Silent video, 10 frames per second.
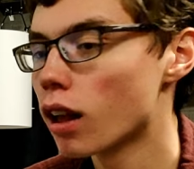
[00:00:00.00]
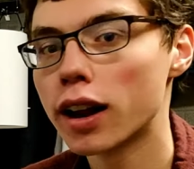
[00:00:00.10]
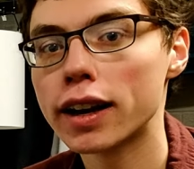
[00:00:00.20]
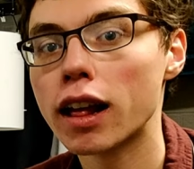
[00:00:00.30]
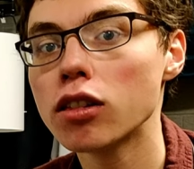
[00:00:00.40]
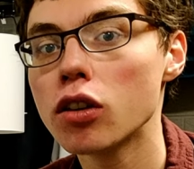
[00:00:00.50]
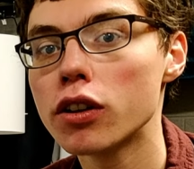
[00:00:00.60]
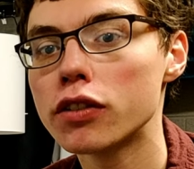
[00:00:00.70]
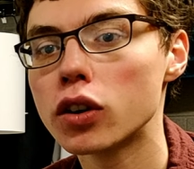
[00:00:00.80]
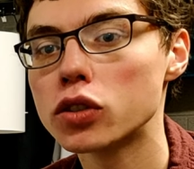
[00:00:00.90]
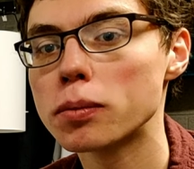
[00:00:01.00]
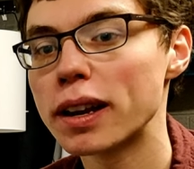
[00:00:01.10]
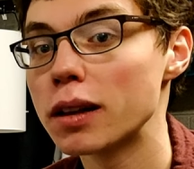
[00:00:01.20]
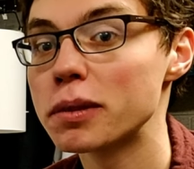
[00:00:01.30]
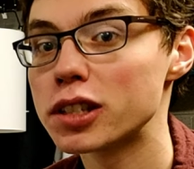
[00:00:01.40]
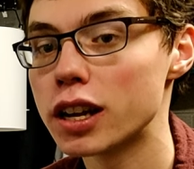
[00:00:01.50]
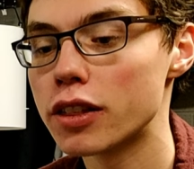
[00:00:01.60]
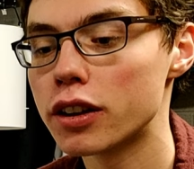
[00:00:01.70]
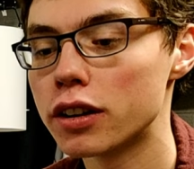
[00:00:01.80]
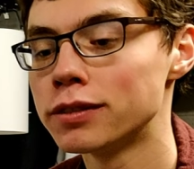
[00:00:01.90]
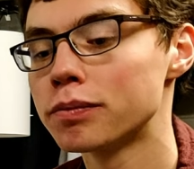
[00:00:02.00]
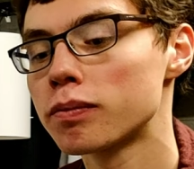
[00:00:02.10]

All right, hello there, folks. My name is Nathan.